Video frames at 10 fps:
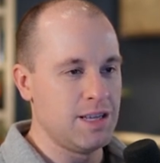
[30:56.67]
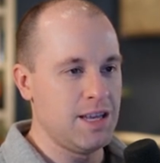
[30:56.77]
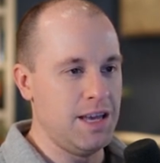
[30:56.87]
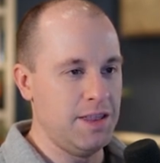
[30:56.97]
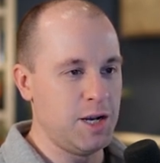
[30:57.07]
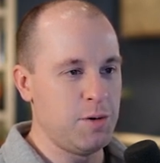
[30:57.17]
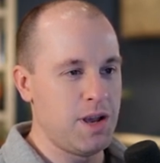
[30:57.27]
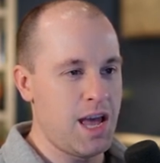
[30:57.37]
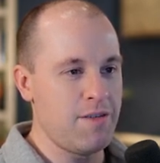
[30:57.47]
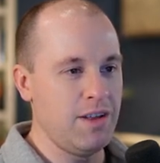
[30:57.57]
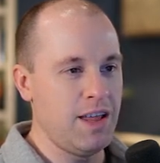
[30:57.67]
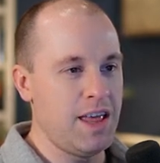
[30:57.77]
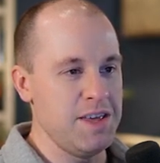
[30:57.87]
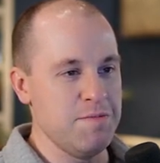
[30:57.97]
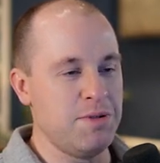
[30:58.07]
And there we have it,
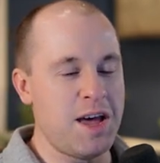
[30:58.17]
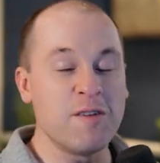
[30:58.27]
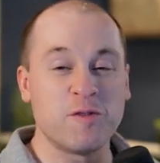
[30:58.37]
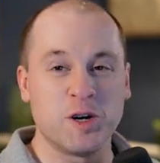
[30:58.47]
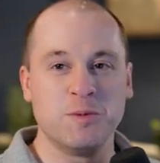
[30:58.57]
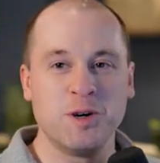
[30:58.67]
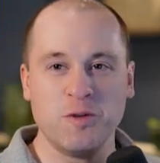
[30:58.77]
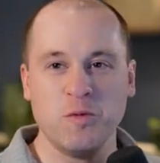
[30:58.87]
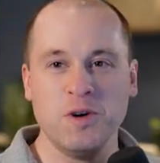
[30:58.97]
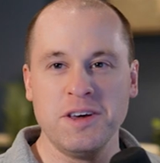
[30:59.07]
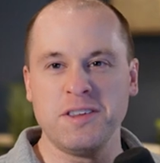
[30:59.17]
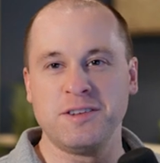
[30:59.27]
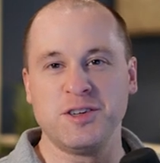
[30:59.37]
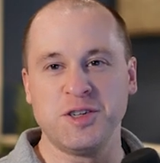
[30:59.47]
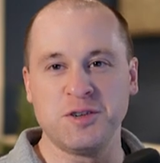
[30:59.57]
a platformer with
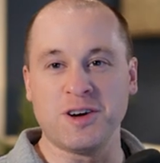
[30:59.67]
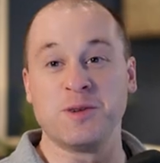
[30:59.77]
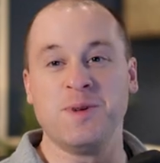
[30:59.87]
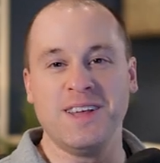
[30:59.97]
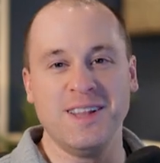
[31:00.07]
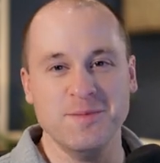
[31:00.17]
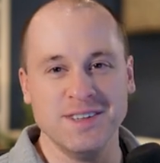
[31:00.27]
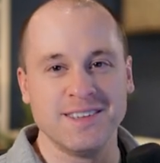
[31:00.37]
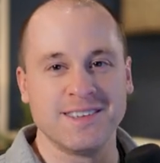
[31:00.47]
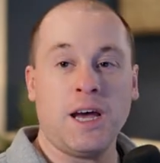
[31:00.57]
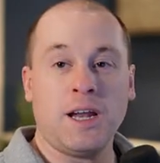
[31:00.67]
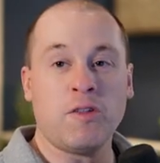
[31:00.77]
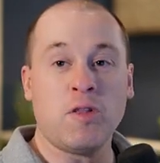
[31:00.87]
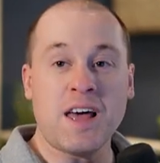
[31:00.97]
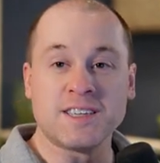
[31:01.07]
destructible elements. Now
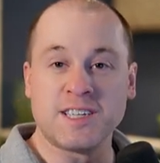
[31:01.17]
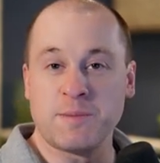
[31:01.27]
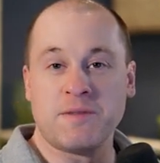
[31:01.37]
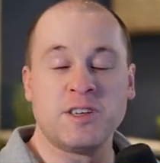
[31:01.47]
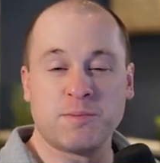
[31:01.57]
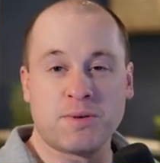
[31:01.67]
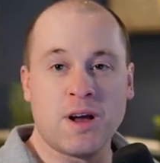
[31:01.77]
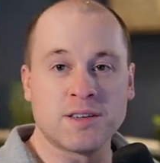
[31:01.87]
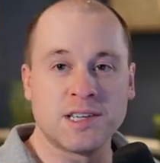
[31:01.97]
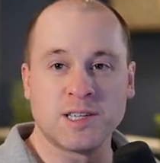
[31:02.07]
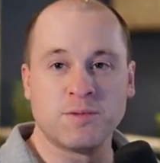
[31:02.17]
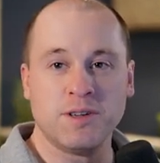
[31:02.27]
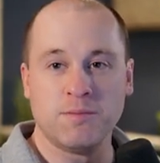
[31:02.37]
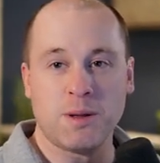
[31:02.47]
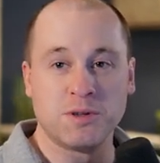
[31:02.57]
the last step of this process
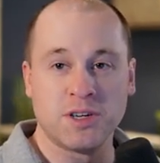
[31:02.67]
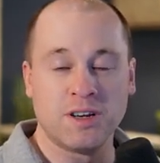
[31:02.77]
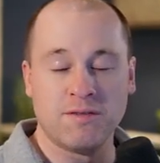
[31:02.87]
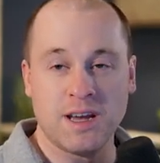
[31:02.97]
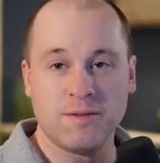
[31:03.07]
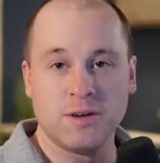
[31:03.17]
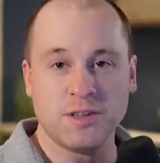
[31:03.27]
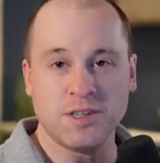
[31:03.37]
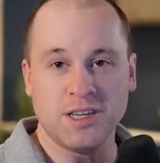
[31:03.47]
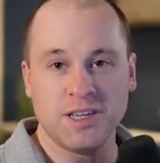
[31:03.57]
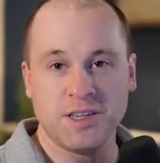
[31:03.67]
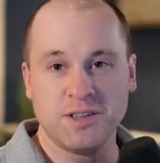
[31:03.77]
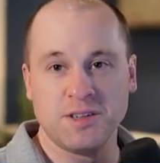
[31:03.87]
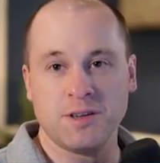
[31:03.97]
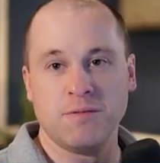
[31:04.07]
when publishing to VIVERSE
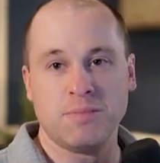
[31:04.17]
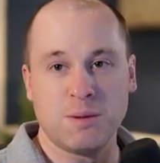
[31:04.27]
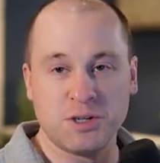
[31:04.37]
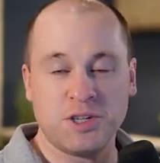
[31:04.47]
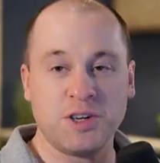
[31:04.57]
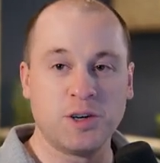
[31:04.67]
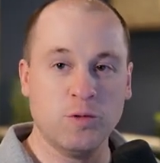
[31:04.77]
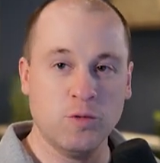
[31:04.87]
is publishing your